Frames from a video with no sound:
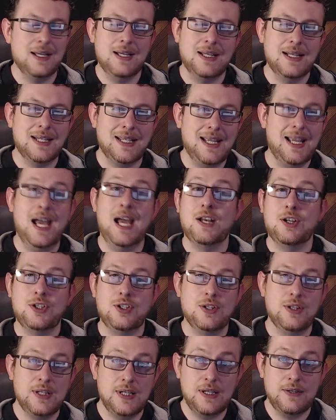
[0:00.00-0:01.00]
and
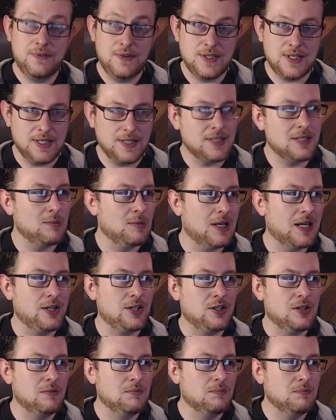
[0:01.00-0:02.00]
cache the physics
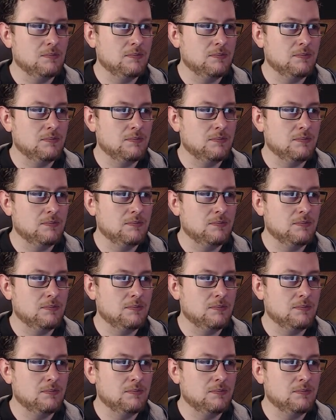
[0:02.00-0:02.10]
simulation.